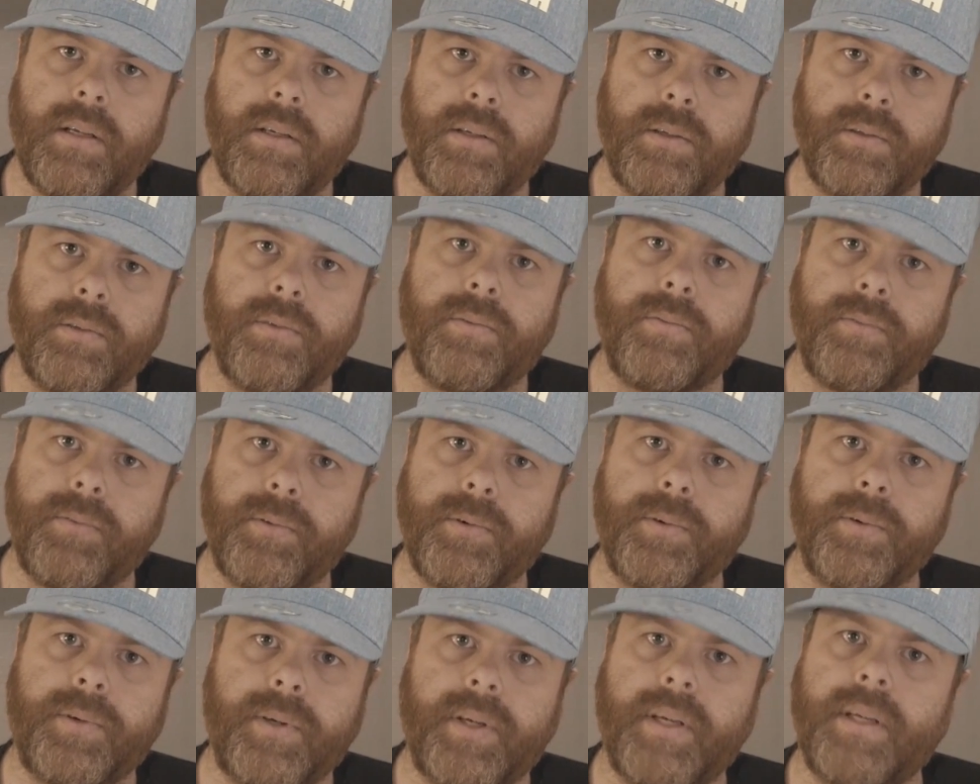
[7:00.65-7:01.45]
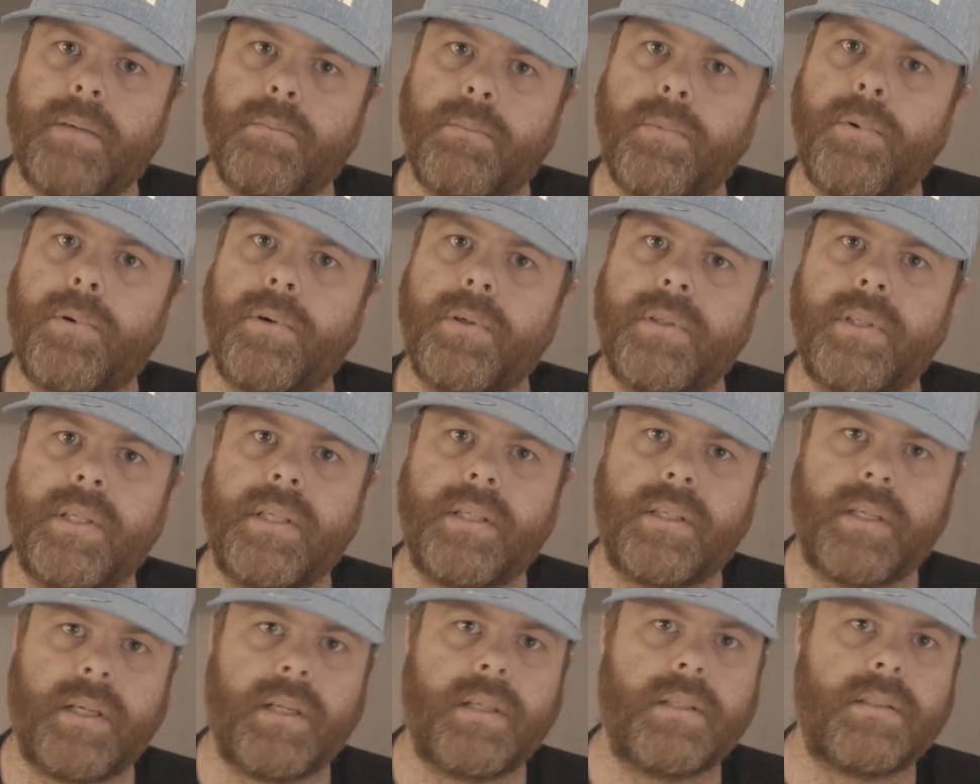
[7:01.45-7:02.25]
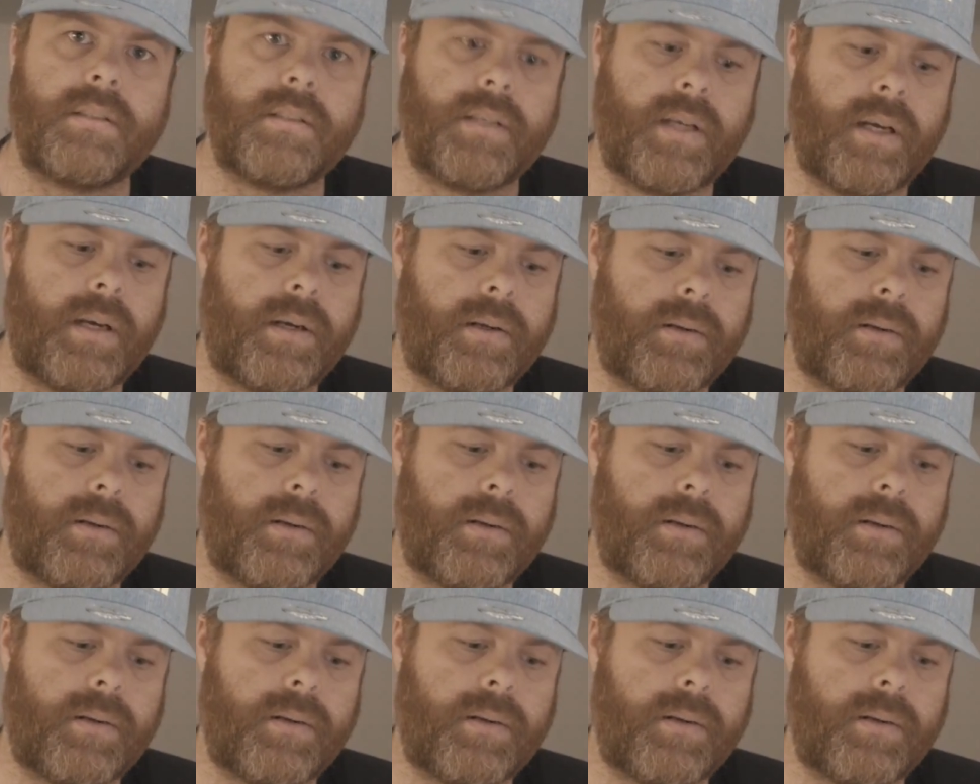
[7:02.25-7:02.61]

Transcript: you get more details out